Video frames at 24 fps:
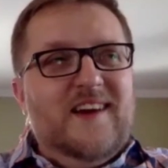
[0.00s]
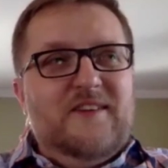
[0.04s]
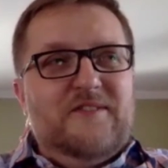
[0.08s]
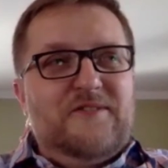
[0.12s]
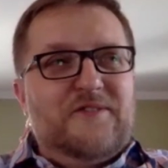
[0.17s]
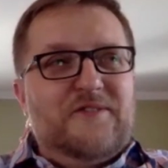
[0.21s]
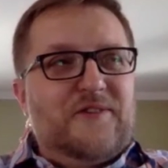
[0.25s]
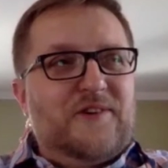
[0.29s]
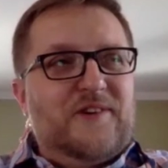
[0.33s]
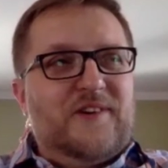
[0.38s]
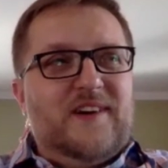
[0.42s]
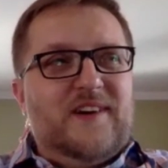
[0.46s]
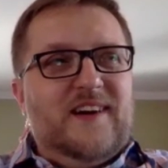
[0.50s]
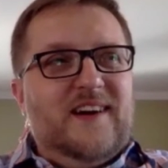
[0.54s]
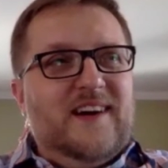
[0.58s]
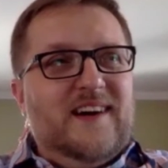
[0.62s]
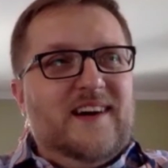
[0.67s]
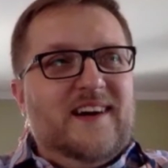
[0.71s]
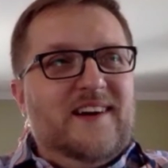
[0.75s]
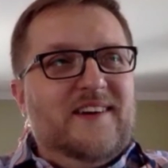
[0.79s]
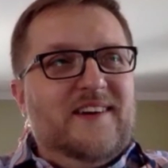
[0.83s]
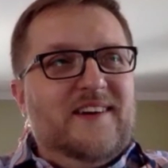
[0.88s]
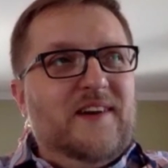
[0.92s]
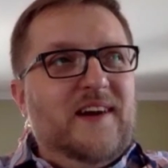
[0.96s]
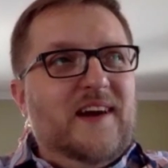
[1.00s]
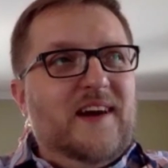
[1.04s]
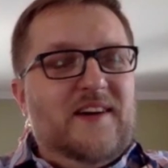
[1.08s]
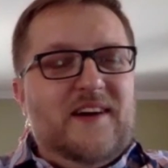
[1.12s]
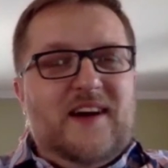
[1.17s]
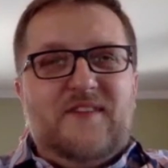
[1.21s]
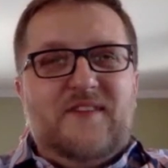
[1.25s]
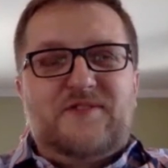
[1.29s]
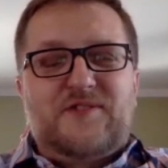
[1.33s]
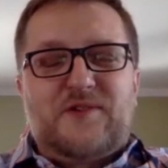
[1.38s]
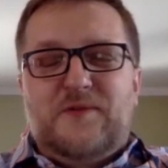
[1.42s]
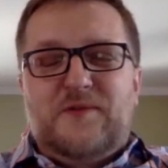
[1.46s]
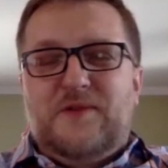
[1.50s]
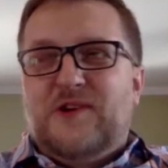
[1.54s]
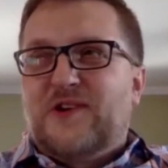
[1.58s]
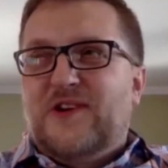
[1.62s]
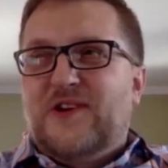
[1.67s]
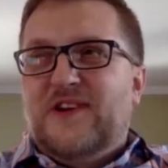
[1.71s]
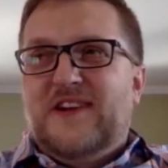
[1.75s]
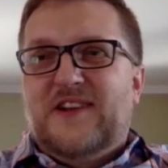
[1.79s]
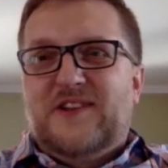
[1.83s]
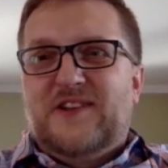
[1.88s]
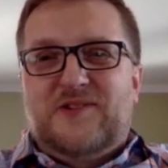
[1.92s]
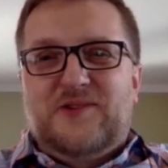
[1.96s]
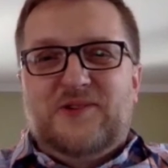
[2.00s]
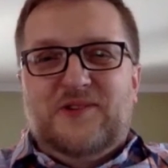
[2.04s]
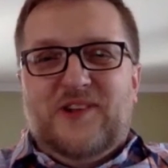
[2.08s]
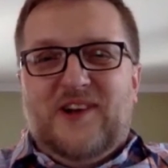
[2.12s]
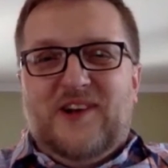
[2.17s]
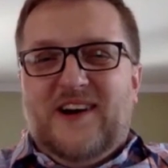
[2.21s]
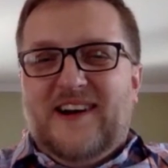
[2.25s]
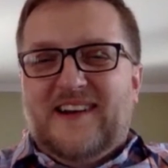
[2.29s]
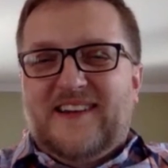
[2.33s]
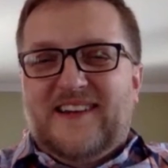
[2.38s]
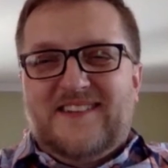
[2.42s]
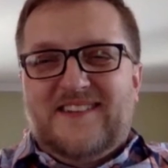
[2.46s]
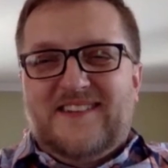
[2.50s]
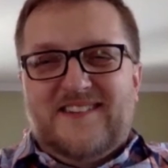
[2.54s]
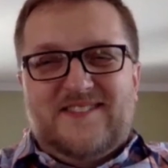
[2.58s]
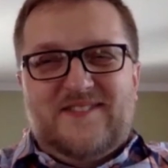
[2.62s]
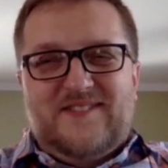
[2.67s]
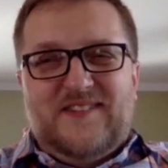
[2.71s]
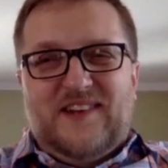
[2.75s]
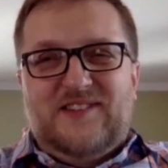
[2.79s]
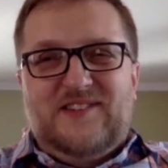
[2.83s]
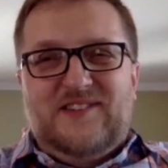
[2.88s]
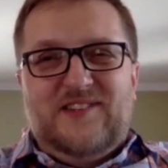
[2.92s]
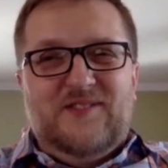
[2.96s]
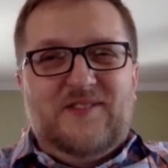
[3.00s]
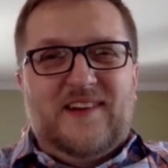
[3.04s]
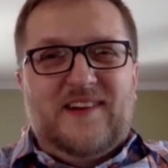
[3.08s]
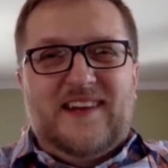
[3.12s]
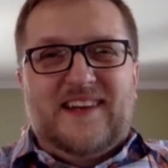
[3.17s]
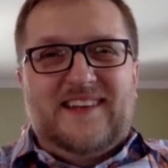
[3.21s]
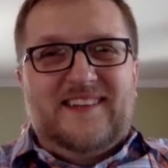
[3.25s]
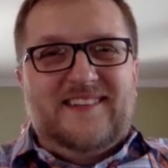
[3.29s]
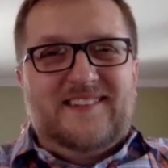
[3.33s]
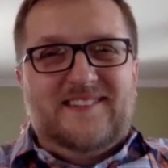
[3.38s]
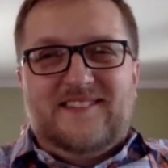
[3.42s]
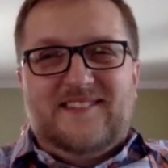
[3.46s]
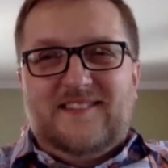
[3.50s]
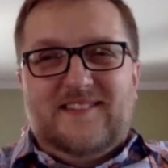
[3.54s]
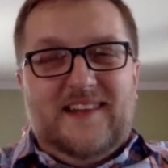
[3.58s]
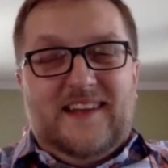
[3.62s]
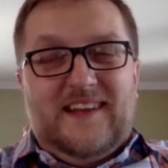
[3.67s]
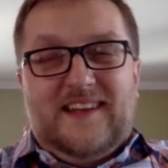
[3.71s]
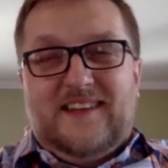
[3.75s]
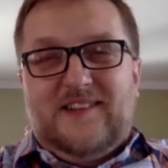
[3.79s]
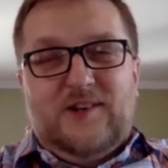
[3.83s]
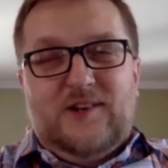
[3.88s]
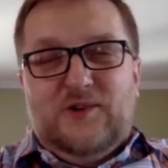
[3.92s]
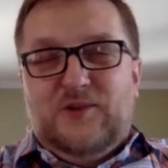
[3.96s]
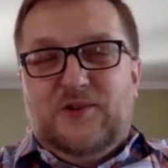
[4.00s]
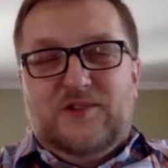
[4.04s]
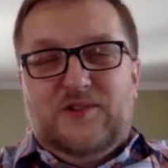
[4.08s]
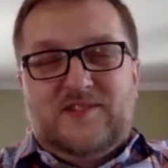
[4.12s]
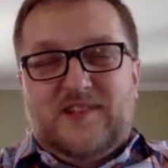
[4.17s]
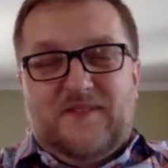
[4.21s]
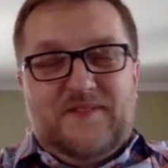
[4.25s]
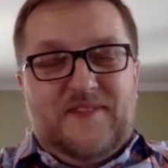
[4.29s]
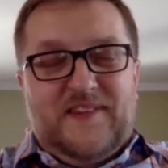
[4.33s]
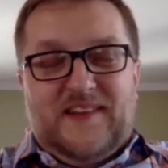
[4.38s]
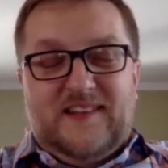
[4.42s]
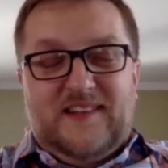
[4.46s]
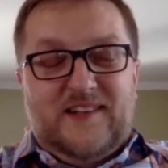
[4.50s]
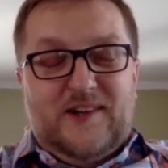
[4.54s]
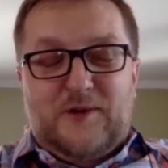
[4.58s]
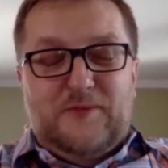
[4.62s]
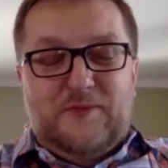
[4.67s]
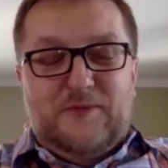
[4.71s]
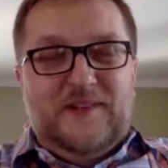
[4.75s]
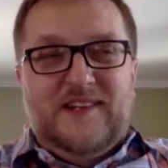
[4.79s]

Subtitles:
For after you're in it too long, it just makes you want to go do something terribly